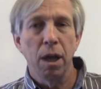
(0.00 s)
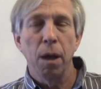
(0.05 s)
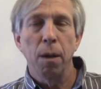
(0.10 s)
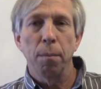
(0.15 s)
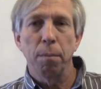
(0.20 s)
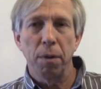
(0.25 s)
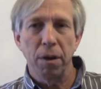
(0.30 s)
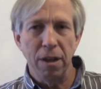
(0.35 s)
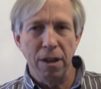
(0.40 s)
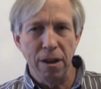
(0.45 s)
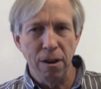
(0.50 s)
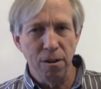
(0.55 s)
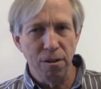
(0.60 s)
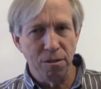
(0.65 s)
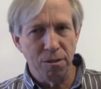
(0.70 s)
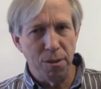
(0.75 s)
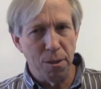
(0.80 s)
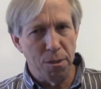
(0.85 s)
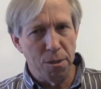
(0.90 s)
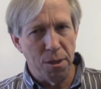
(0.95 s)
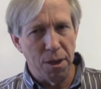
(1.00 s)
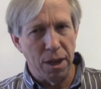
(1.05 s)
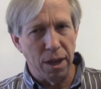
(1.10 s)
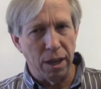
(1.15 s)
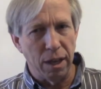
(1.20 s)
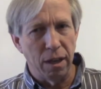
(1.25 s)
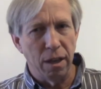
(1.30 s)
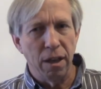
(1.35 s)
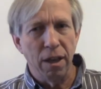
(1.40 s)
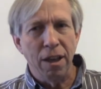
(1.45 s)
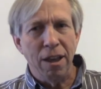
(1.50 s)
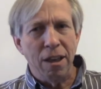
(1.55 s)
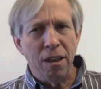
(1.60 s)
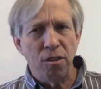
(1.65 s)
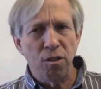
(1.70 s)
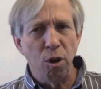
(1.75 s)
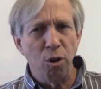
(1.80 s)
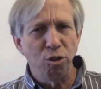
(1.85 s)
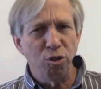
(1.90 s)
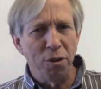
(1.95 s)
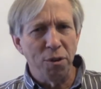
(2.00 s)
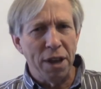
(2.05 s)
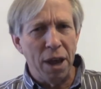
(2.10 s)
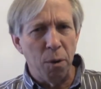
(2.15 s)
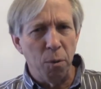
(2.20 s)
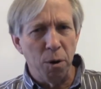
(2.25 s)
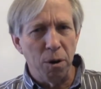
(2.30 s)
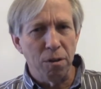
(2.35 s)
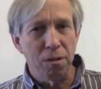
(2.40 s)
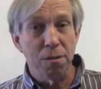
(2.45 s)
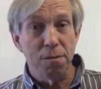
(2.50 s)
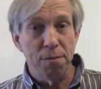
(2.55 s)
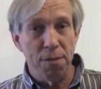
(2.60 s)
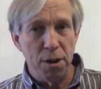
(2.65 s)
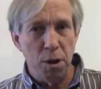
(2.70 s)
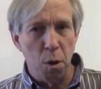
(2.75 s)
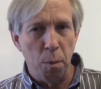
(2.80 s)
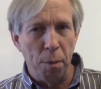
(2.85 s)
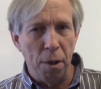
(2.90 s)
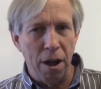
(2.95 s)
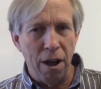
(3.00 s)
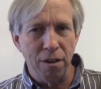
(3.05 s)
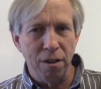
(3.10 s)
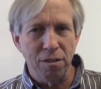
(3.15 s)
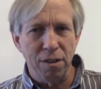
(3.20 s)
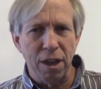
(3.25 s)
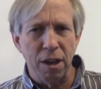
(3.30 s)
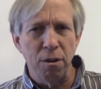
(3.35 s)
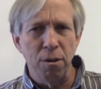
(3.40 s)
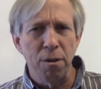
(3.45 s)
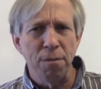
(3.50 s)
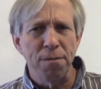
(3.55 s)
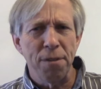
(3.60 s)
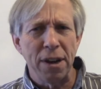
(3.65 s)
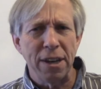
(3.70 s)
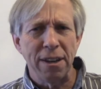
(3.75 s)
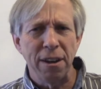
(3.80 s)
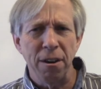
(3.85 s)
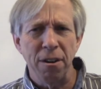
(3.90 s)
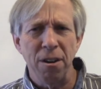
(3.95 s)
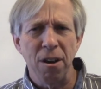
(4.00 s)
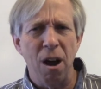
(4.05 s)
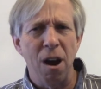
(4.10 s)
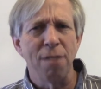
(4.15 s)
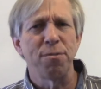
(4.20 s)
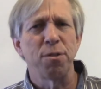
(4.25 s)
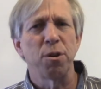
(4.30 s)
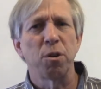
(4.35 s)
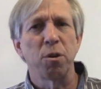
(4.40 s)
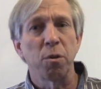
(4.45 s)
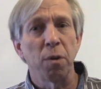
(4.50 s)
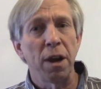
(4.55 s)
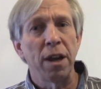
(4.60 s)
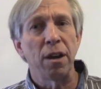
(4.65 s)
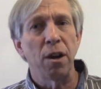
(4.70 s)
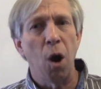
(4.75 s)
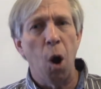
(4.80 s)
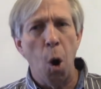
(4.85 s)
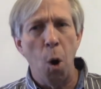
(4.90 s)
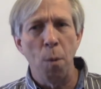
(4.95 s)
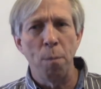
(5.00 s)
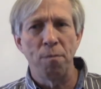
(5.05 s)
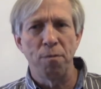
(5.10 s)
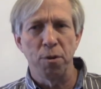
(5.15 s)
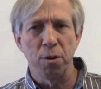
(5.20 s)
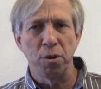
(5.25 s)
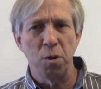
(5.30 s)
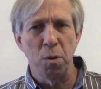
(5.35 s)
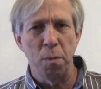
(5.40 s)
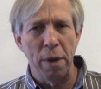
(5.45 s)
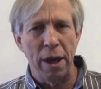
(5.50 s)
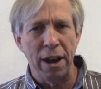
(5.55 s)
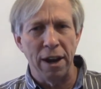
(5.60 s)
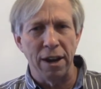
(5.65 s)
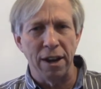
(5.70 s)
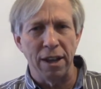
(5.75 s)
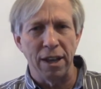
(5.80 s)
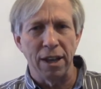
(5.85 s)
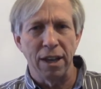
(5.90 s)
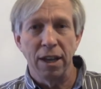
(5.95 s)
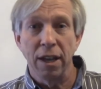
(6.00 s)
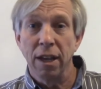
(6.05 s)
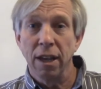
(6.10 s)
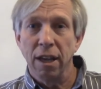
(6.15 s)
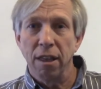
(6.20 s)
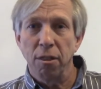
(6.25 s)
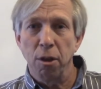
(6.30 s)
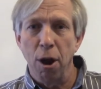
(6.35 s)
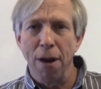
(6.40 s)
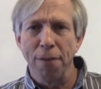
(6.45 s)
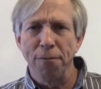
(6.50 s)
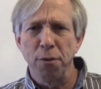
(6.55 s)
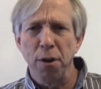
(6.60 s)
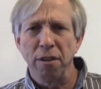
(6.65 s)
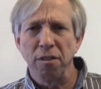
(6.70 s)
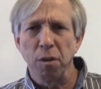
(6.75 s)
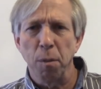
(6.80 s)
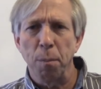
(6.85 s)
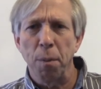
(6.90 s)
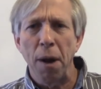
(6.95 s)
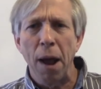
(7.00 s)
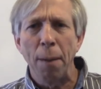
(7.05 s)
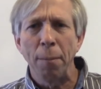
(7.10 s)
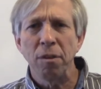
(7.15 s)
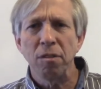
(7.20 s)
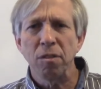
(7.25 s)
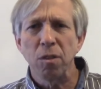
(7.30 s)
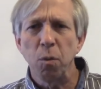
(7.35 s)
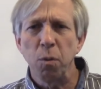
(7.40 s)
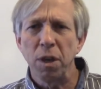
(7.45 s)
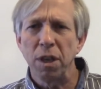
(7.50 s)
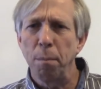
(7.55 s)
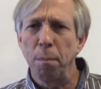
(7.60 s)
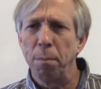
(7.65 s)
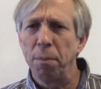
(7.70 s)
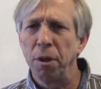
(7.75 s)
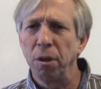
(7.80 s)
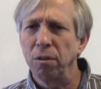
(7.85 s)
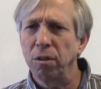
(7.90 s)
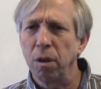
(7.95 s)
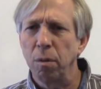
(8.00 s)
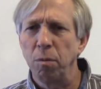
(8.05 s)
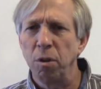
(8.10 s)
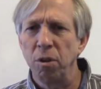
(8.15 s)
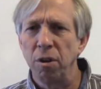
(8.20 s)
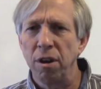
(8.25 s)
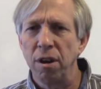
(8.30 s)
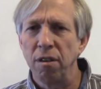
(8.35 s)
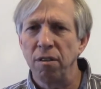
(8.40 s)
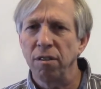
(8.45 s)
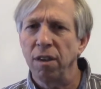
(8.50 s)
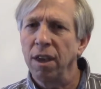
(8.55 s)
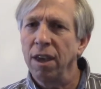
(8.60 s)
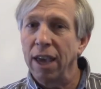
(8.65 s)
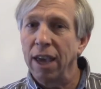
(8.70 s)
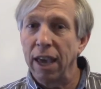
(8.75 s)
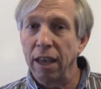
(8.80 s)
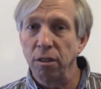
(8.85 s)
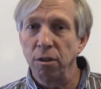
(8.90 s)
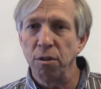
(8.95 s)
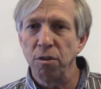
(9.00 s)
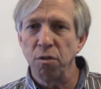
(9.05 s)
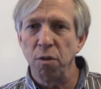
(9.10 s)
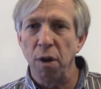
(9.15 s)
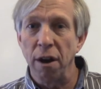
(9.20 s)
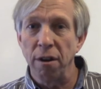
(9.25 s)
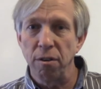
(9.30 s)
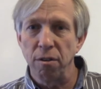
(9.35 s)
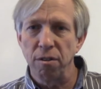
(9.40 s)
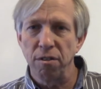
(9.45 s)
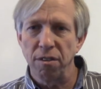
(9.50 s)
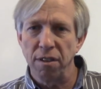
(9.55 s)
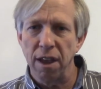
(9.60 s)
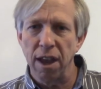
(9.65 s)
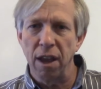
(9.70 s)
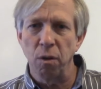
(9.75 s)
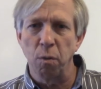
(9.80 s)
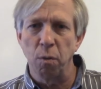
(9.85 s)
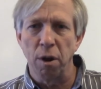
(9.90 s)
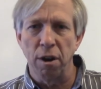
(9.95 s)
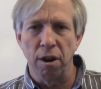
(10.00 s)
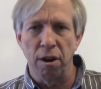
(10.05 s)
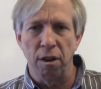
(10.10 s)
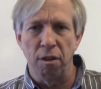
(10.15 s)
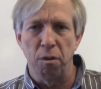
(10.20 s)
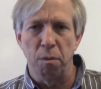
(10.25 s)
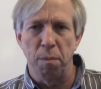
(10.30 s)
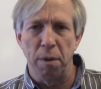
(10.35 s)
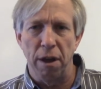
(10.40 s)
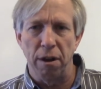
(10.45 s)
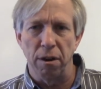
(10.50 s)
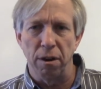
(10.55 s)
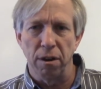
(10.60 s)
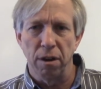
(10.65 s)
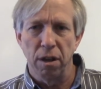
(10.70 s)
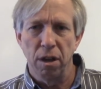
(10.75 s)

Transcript: But here's the thing. Social networks, video blogs, and Nerdfighteria offer great hope for humanity. They offer us a promise that we can build communities and learn to understand one another better.